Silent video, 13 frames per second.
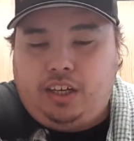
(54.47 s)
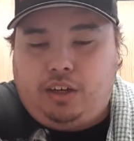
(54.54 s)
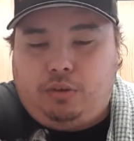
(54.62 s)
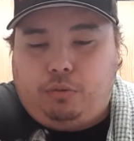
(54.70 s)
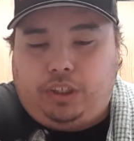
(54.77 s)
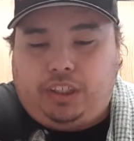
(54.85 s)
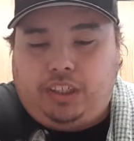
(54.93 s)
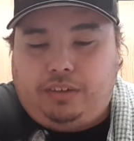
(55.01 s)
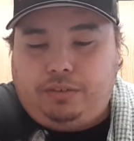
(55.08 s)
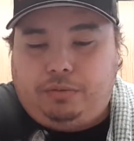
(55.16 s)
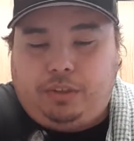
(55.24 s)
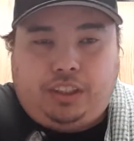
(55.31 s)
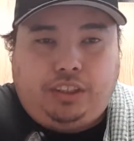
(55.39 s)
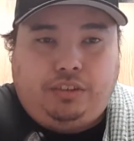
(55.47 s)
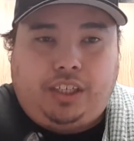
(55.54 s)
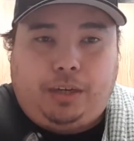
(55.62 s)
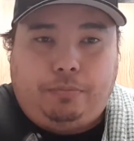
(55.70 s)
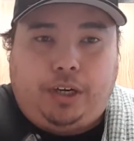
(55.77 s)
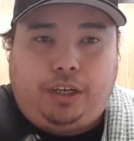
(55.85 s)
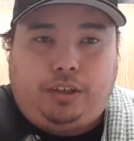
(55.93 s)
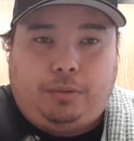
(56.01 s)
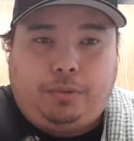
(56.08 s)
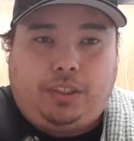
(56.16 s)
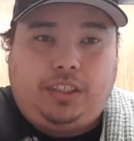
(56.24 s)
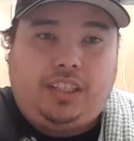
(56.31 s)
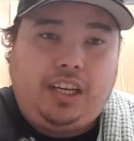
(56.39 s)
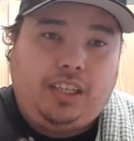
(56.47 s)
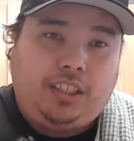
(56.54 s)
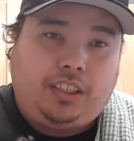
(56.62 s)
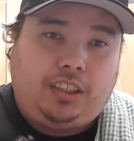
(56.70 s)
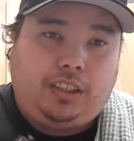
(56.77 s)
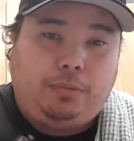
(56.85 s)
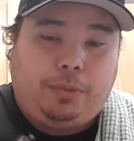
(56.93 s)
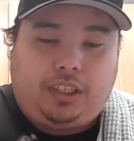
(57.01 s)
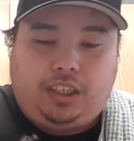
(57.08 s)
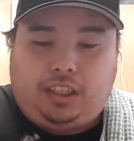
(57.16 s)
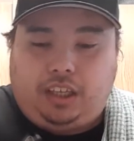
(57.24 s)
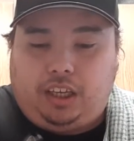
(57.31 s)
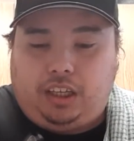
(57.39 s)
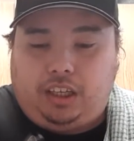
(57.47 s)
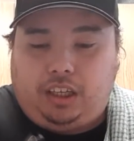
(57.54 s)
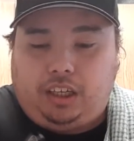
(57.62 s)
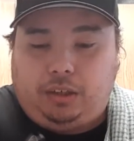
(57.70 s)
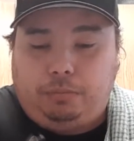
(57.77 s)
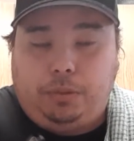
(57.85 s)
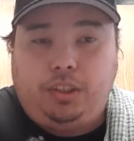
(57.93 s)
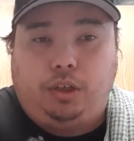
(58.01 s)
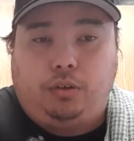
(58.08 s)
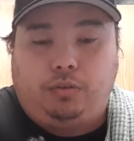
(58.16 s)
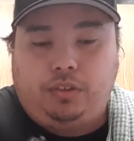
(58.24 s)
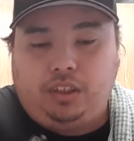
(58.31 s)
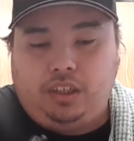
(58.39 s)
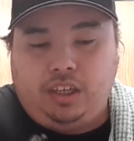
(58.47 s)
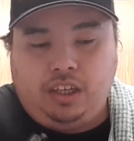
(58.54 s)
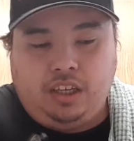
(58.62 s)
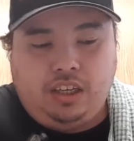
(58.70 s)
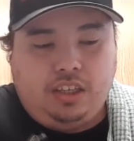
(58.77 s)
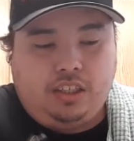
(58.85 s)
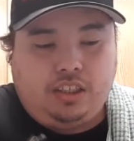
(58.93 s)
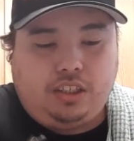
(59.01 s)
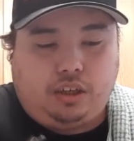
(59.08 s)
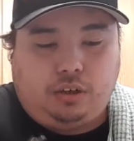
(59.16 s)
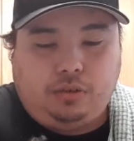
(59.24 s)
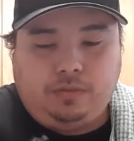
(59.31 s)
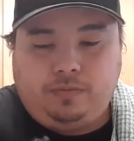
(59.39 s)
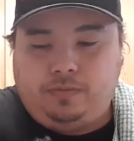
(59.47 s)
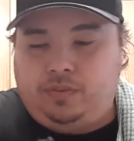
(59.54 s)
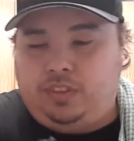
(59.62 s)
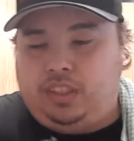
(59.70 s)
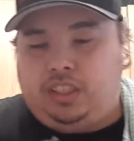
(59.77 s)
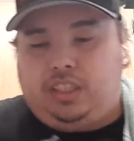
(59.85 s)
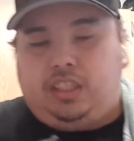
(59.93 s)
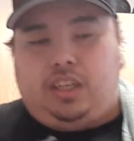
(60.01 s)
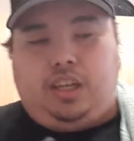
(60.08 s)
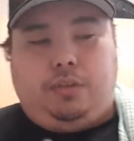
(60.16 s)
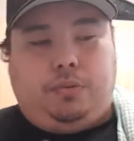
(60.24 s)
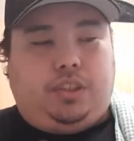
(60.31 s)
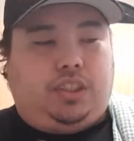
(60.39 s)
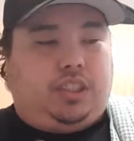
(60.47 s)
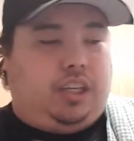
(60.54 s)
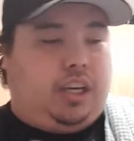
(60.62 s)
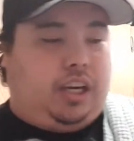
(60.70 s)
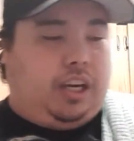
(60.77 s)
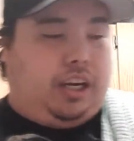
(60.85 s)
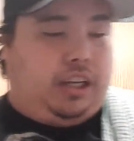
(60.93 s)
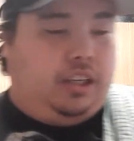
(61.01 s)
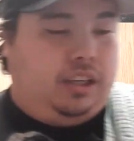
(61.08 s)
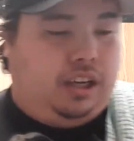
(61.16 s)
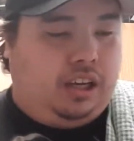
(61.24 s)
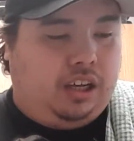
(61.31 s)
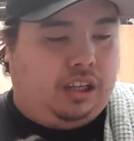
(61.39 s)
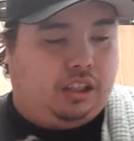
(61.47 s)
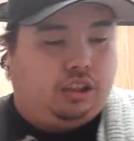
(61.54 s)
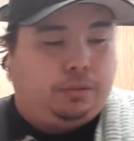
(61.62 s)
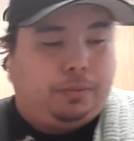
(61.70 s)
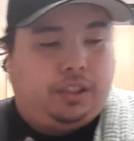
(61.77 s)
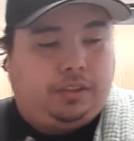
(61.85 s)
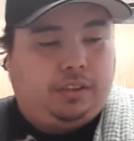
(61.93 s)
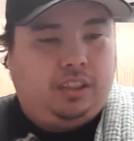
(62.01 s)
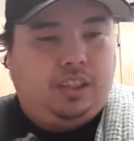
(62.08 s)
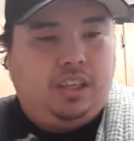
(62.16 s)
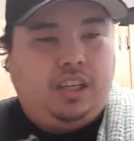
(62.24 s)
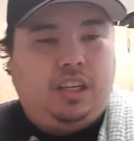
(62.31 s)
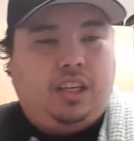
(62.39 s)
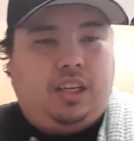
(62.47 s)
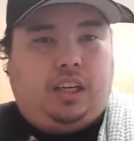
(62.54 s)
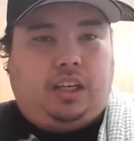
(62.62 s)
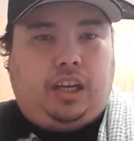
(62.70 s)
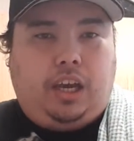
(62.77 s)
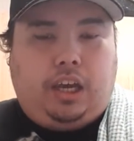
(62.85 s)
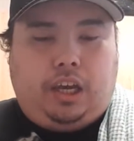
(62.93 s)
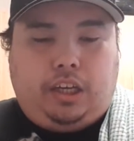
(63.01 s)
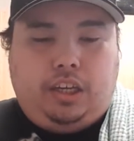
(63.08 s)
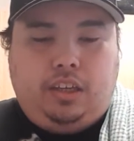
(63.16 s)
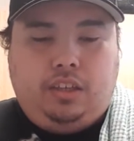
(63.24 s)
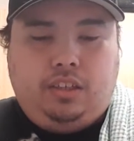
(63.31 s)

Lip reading: What you never want to do is add breadcrumbs, because technically you're making a meatloaf. So today we're just gonna add a little bit of an egg.